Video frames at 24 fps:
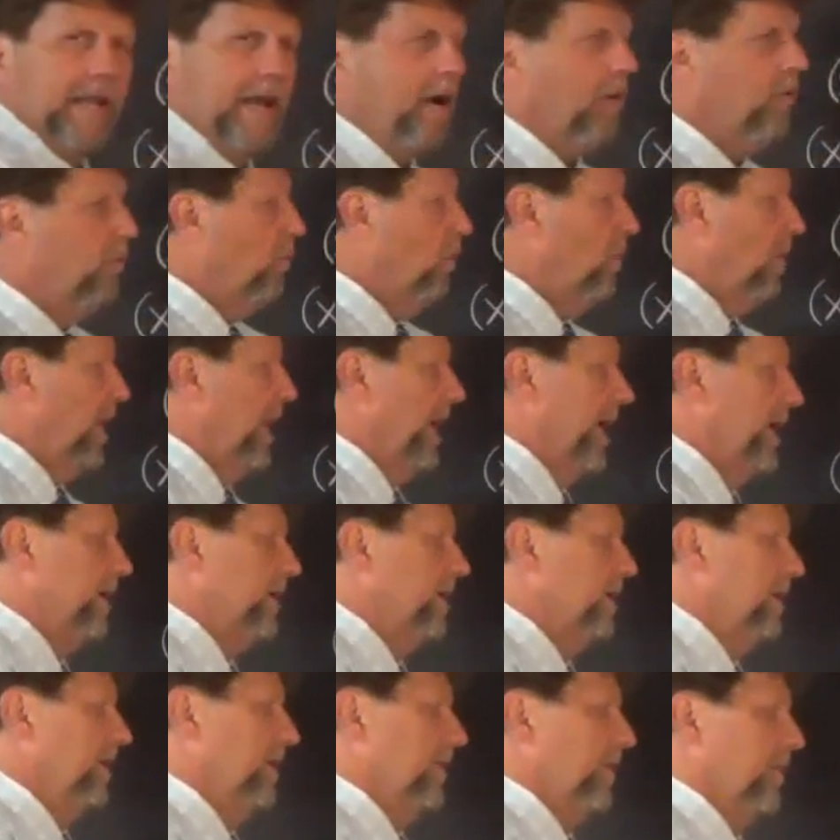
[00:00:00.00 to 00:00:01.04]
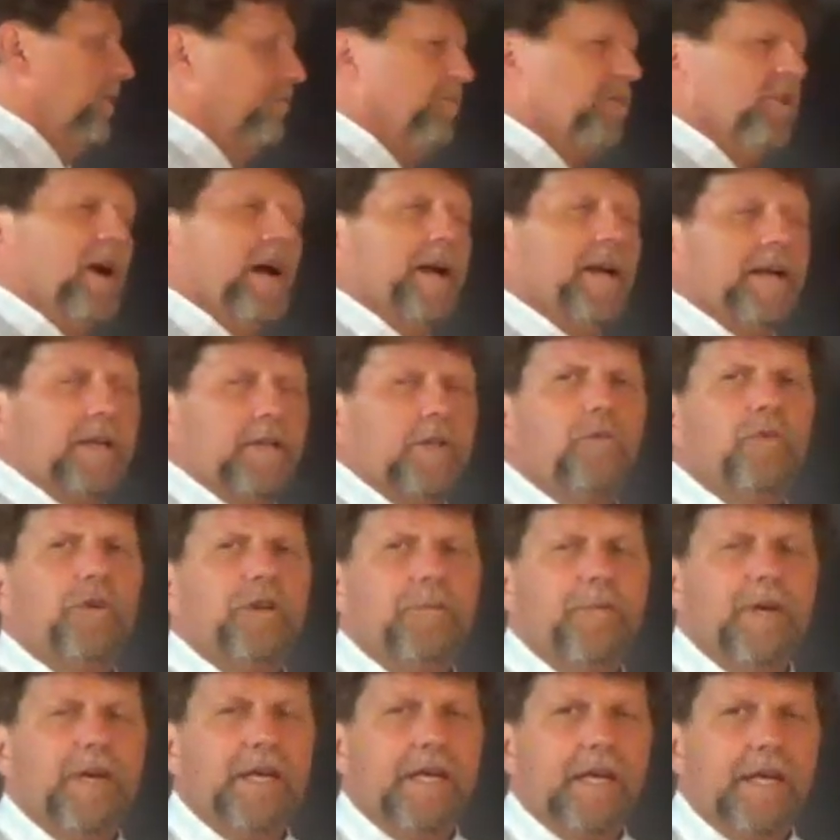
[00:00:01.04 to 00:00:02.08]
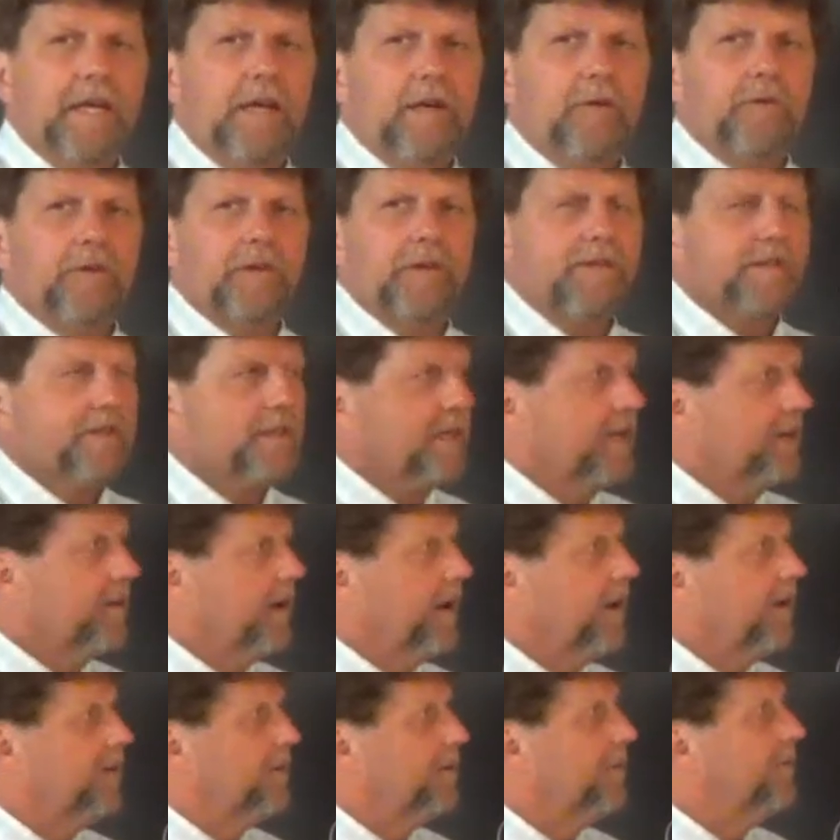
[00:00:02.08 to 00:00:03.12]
at 1, the product would be equal to 0.